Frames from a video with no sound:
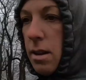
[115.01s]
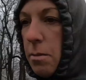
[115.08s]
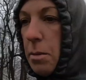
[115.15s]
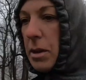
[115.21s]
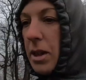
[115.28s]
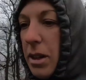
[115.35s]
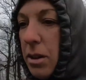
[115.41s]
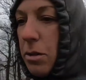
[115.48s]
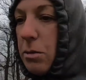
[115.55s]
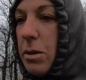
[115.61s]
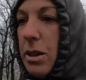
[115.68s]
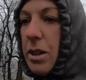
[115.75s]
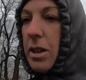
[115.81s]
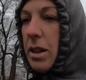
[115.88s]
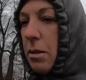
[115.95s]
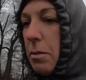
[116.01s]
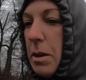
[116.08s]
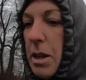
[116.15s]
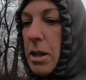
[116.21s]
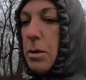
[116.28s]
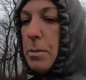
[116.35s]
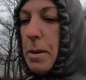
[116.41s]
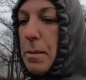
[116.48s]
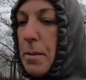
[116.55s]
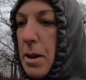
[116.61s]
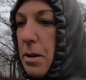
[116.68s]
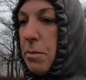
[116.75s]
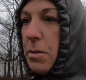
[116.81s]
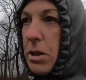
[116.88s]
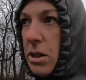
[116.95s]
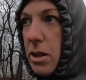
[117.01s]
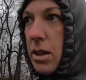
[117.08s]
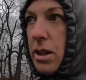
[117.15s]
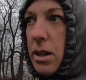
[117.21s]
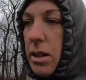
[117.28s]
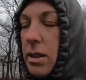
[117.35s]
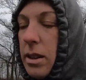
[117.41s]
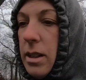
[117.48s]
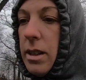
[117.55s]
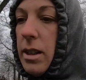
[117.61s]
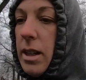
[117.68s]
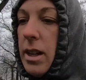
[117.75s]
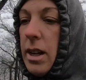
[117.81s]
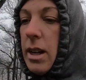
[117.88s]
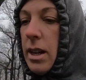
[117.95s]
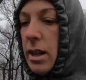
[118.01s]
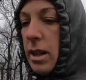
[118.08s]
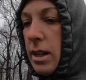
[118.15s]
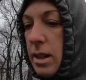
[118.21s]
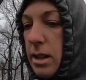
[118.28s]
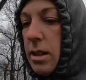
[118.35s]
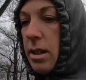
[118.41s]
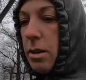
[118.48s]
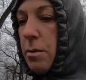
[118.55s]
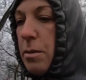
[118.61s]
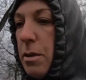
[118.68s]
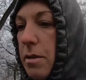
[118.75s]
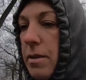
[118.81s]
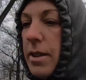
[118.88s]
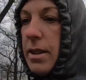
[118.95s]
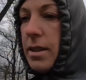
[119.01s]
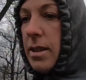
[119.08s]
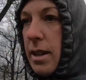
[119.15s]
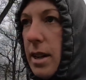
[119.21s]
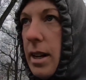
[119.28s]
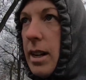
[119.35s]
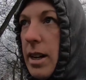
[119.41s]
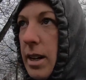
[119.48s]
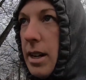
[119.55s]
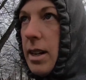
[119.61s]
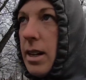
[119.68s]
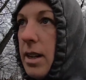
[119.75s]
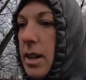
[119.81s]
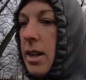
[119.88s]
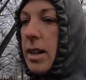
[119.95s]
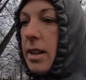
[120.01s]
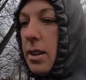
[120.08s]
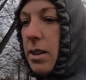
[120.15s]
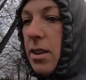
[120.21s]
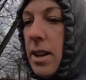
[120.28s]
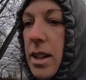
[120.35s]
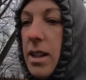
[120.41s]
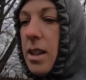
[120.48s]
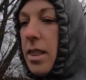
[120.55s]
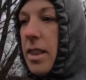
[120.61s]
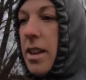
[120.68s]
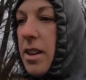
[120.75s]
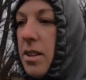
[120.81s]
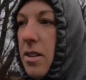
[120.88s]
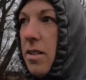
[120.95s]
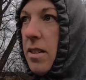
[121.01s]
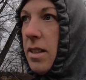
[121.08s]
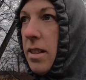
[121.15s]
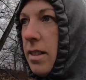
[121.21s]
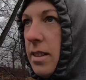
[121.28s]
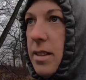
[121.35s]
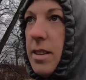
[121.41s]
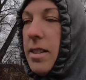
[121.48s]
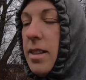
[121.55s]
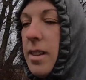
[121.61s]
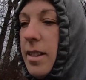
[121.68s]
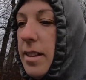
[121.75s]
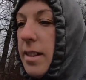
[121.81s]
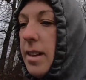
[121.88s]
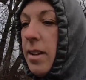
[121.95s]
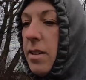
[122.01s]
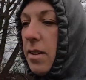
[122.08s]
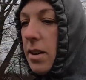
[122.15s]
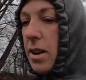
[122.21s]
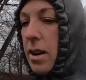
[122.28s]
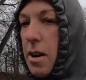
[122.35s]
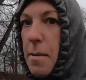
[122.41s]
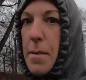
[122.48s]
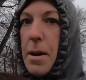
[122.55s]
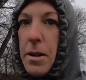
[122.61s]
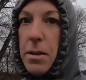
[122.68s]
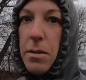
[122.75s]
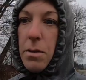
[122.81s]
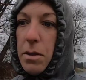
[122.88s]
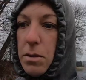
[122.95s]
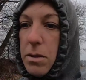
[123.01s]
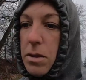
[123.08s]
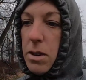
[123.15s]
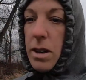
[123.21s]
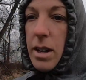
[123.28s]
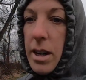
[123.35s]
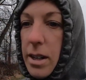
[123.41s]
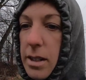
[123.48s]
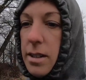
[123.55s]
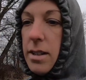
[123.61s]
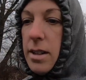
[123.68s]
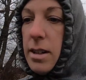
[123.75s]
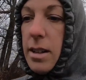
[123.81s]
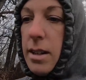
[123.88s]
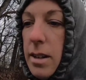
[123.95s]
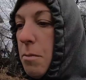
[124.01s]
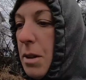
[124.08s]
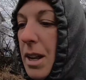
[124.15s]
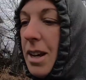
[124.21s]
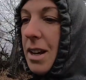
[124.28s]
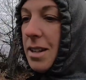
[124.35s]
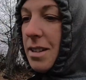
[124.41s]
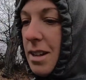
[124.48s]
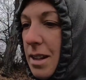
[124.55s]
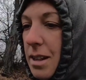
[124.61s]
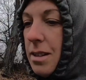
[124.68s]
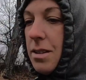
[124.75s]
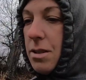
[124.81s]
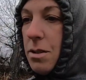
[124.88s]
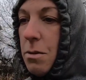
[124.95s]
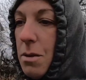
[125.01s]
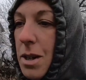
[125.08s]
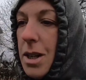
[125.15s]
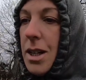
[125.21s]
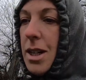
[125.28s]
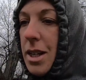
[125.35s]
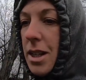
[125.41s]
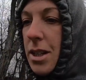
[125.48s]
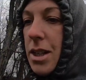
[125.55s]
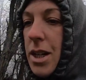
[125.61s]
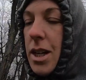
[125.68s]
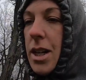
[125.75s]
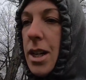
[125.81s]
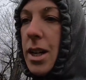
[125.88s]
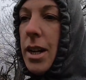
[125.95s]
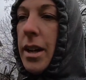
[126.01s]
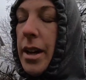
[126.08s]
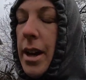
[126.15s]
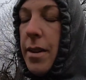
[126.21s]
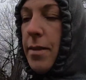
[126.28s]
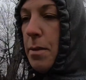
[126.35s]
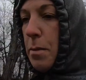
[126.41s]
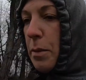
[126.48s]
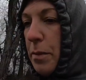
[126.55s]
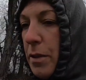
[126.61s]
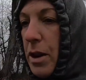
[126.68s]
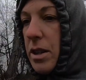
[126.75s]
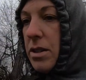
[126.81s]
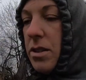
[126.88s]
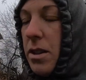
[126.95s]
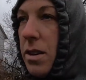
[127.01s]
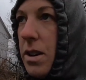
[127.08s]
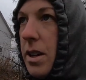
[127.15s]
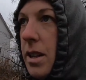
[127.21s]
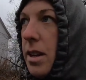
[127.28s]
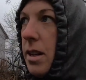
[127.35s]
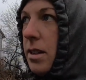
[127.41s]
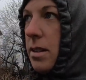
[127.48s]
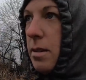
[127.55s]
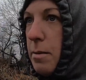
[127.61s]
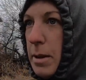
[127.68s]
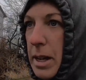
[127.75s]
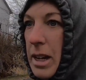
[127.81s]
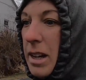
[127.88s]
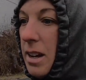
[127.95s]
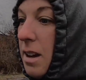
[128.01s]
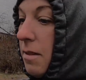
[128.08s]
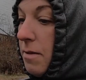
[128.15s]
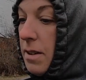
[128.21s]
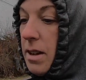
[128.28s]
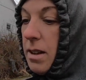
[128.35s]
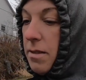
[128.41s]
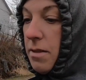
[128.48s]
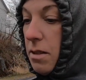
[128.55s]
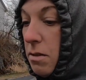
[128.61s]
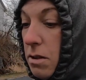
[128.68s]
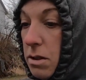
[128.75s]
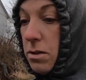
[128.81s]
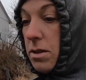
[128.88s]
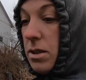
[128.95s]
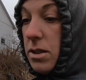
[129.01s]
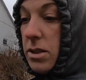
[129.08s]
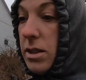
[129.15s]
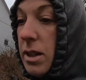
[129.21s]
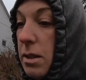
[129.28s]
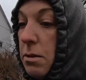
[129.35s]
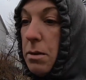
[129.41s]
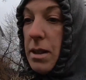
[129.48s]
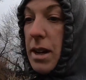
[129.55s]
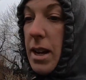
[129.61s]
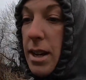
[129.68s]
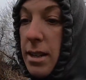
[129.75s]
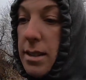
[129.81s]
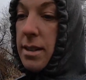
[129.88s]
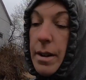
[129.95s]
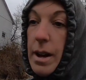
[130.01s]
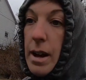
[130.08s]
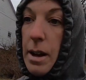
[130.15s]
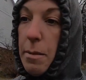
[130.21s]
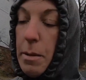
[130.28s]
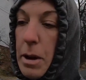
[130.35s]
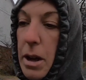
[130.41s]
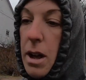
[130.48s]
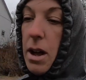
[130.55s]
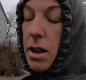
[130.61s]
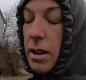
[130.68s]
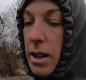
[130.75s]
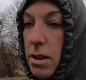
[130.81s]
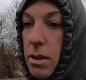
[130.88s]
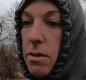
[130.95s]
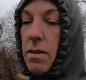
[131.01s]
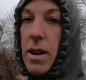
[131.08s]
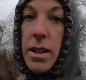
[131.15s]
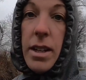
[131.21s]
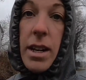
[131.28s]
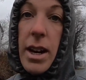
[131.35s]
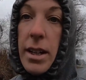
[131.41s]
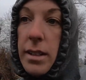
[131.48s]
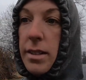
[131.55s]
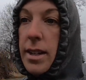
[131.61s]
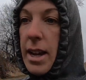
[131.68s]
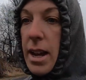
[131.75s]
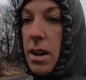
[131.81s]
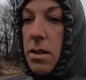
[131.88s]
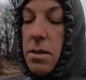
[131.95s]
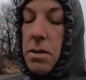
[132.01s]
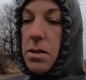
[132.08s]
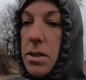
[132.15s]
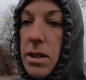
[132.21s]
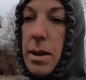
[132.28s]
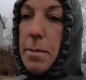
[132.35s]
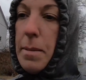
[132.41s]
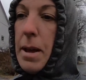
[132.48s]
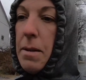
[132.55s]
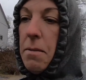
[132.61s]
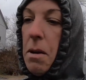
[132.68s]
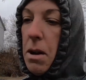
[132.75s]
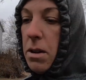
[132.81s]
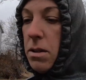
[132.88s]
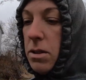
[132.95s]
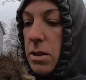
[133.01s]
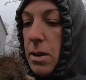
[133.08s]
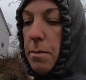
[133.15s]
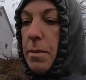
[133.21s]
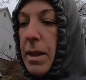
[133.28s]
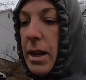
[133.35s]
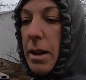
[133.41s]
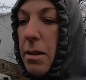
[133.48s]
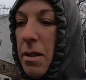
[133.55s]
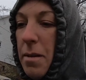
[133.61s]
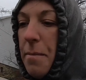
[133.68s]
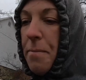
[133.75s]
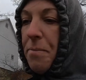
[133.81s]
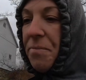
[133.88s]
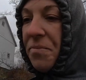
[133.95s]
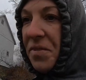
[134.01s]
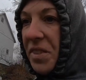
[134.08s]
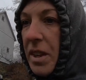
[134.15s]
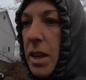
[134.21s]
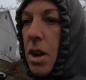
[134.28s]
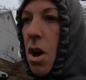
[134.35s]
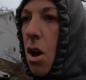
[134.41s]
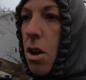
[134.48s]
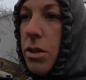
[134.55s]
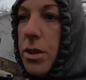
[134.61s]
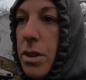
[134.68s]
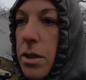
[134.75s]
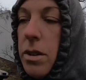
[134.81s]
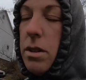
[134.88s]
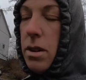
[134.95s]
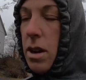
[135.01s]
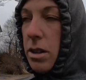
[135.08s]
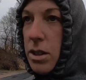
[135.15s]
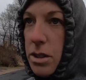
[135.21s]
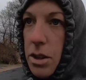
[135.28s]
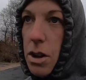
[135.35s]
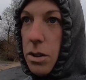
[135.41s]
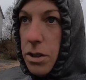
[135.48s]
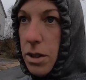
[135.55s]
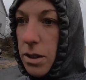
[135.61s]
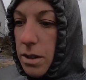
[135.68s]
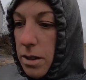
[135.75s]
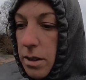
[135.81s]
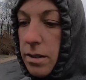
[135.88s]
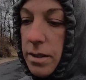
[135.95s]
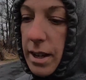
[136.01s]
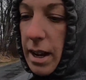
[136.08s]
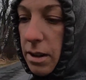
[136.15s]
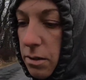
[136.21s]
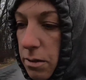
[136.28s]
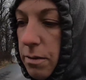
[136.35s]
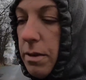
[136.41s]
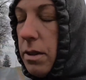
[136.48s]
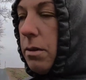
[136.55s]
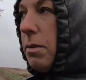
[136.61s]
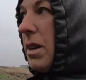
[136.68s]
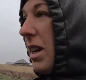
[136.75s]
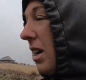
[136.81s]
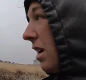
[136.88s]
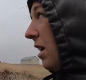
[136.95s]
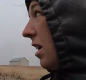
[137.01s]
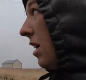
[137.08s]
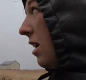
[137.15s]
I'm a little worried because my mom took Lily to the movies today. And they're in the theater, then they're gonna come out roads are ice. But like I said, this is the one condition, even before I started this, I'm like, if it if the roads are slicked with ice, I I'll either run the next day or just skip that run or something. Alter, I'll just alter the schedule for the week.